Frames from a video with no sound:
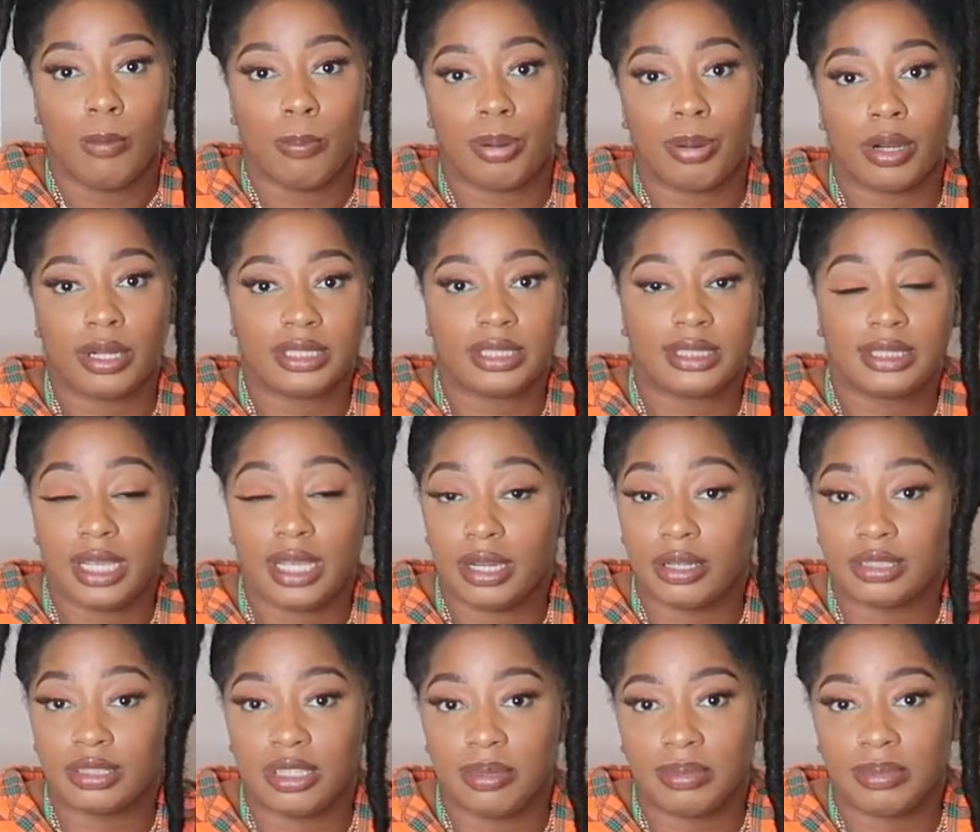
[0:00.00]
per set
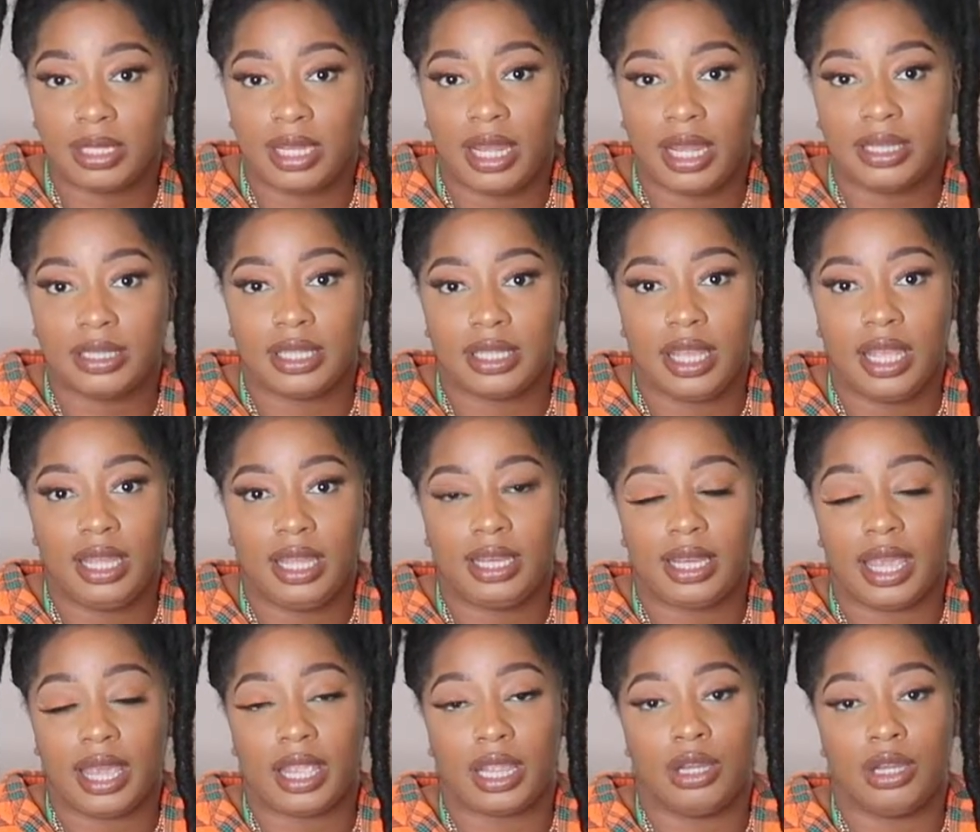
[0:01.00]
or something like that,
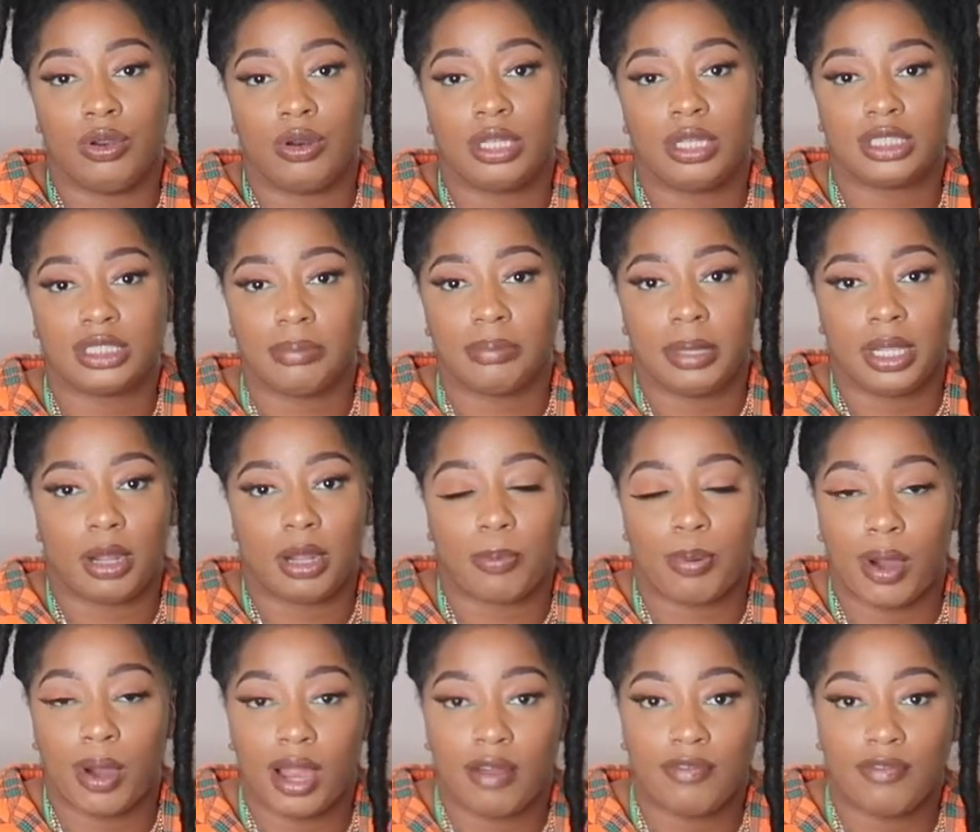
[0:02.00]
like in order to make a
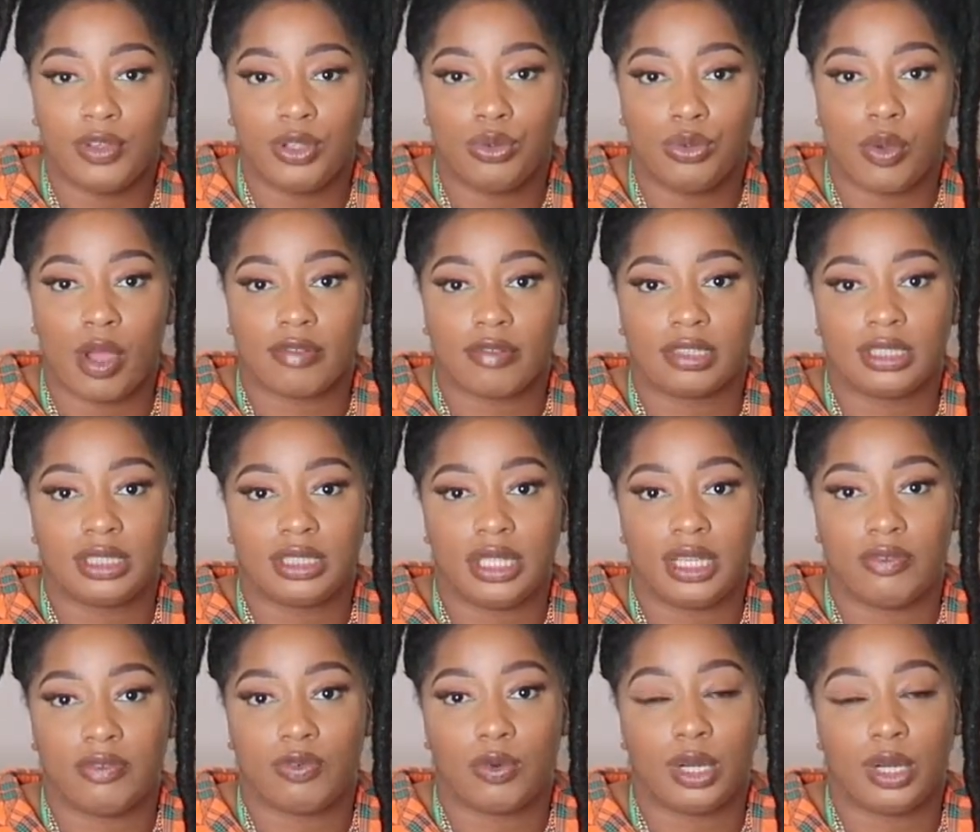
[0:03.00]
profit, you have to
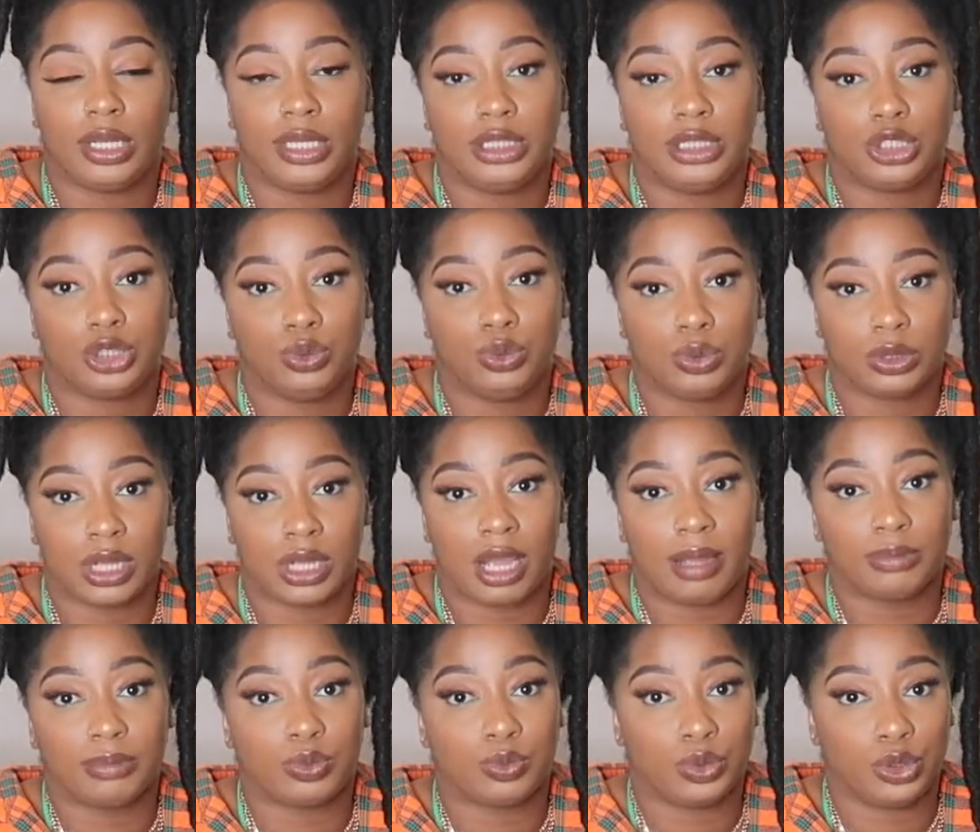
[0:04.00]
sell it for at least 2
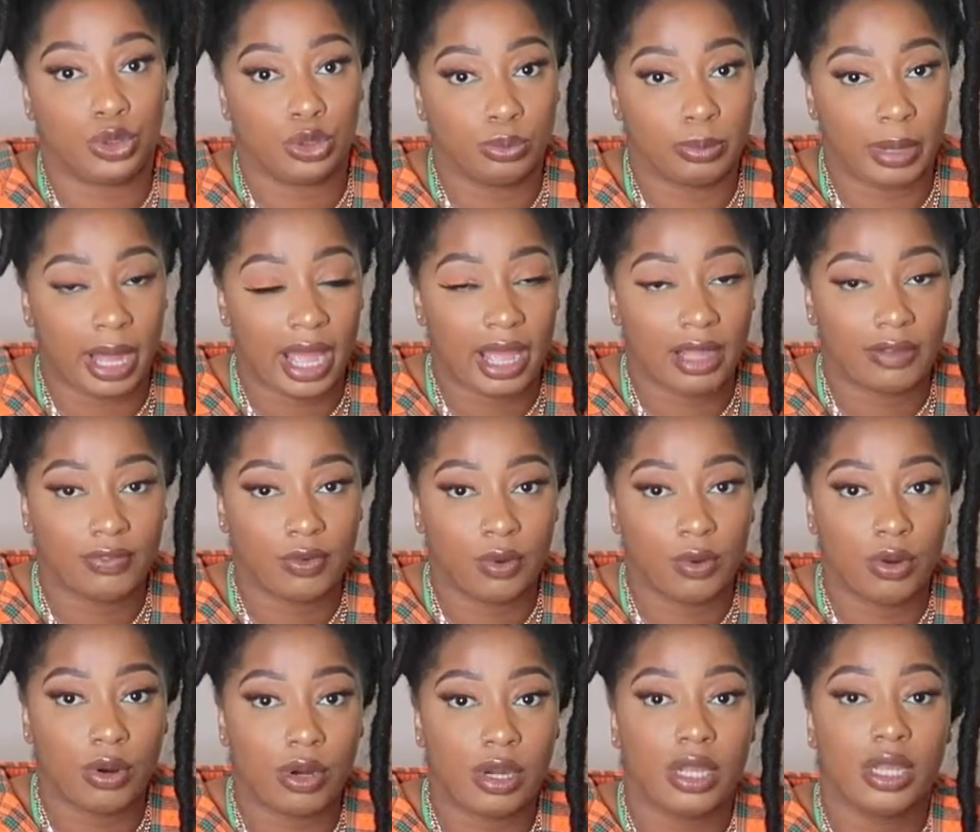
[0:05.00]
times what you buy
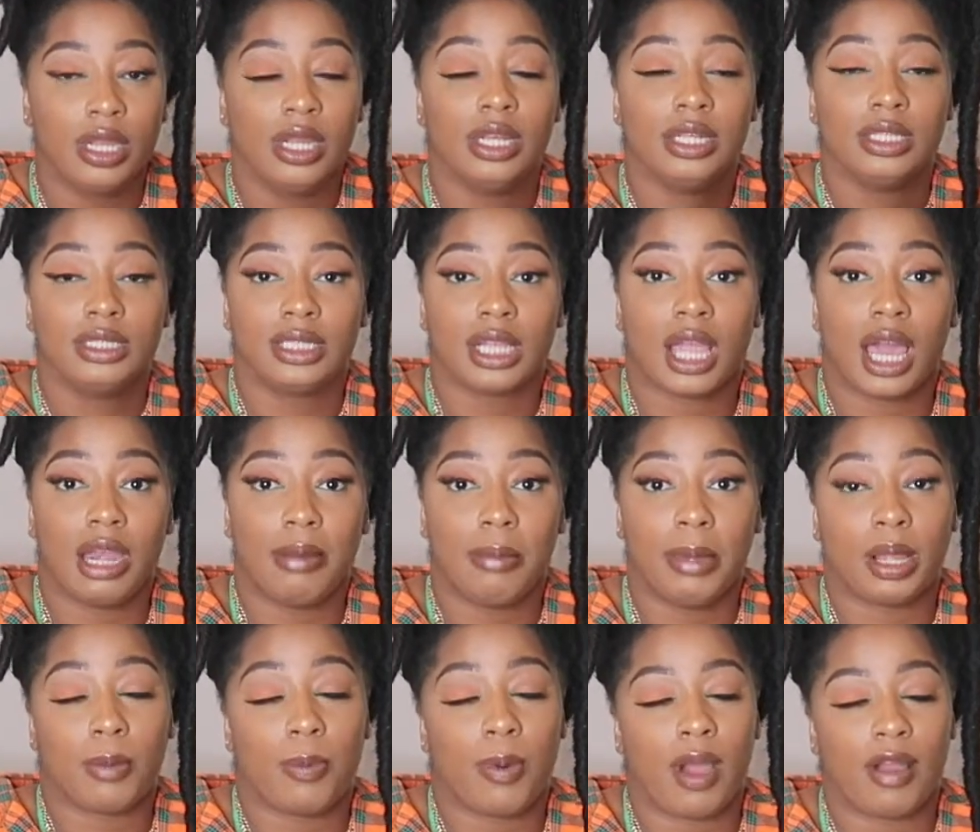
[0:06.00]
for to kind of
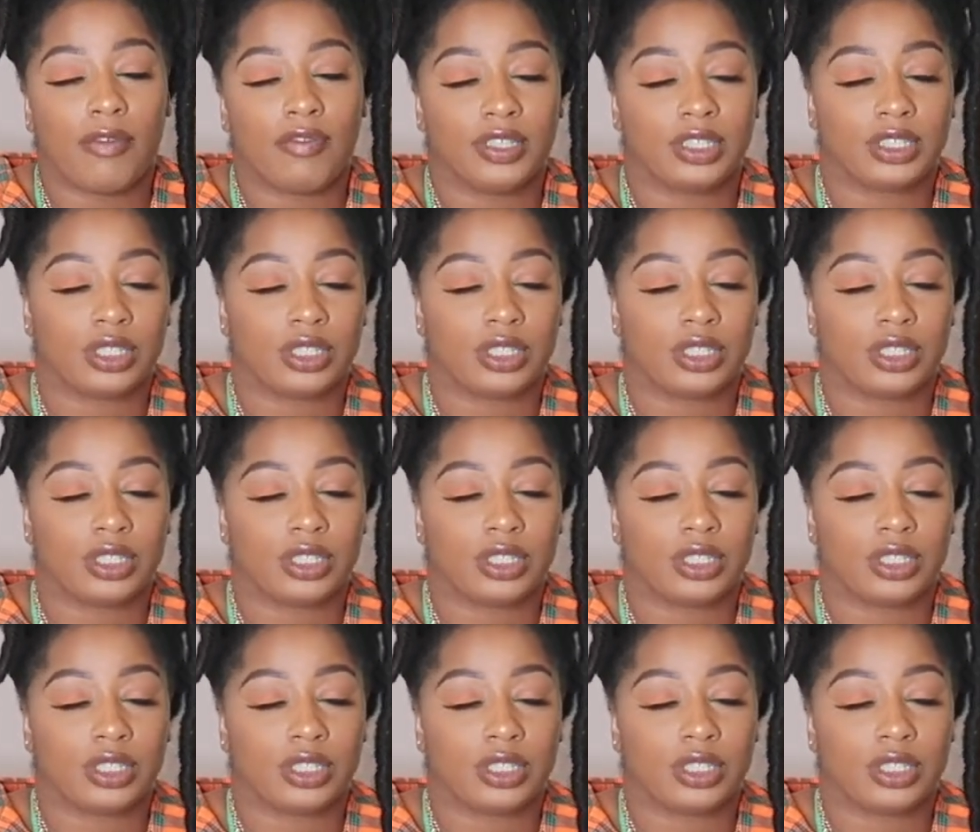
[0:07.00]
make a profit.